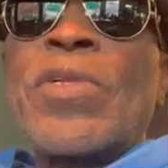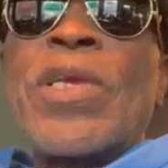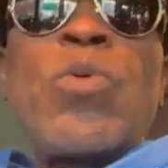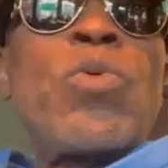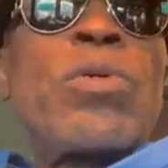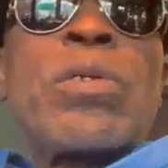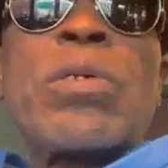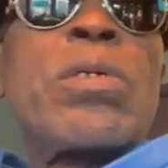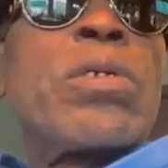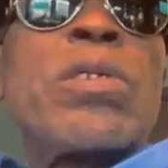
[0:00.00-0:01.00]
There will,
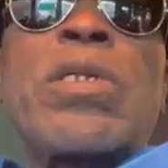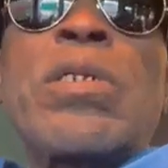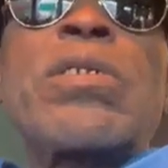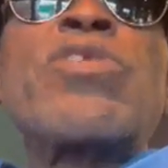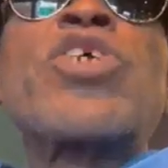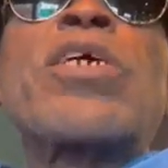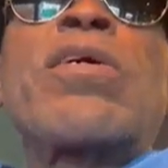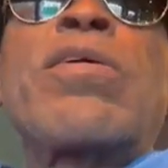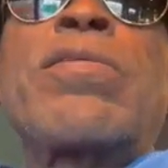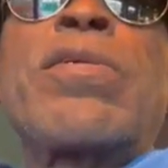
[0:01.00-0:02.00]
check it
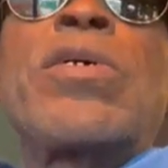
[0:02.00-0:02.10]
out.